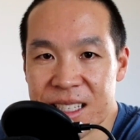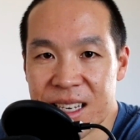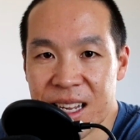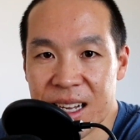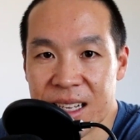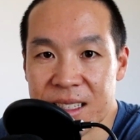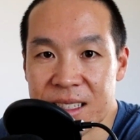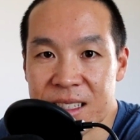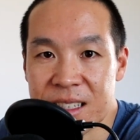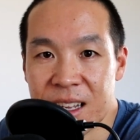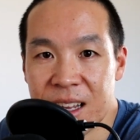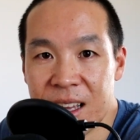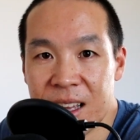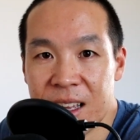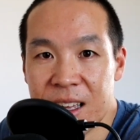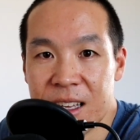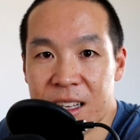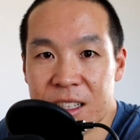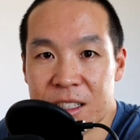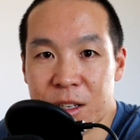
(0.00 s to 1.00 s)
test.
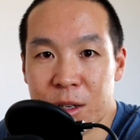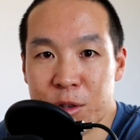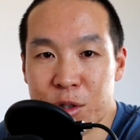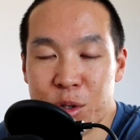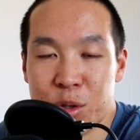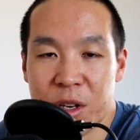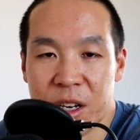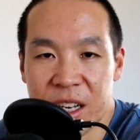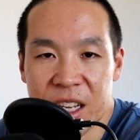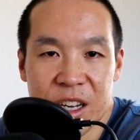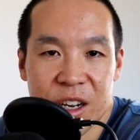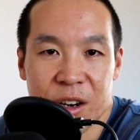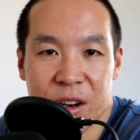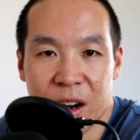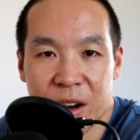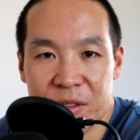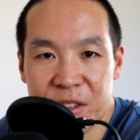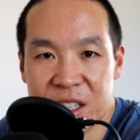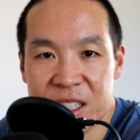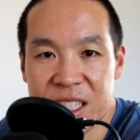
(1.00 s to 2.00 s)
So as you can hear,
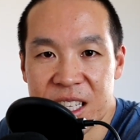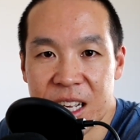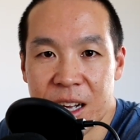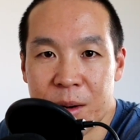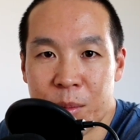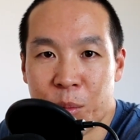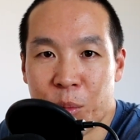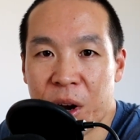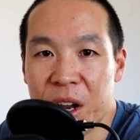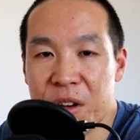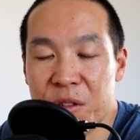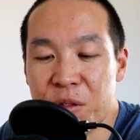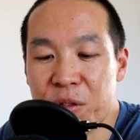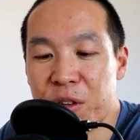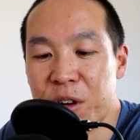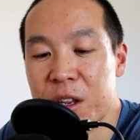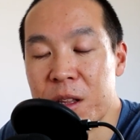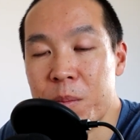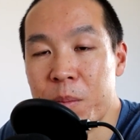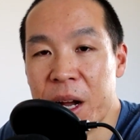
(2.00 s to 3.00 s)
obviously I'm right in
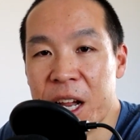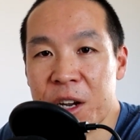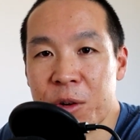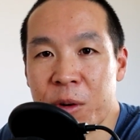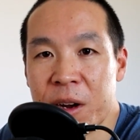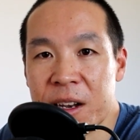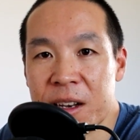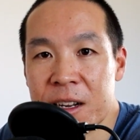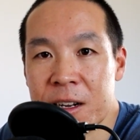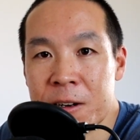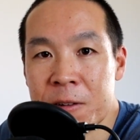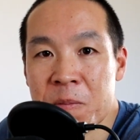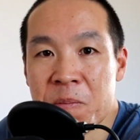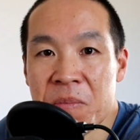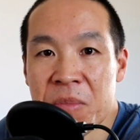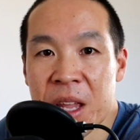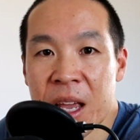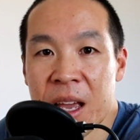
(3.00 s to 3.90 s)
front of the mic right now.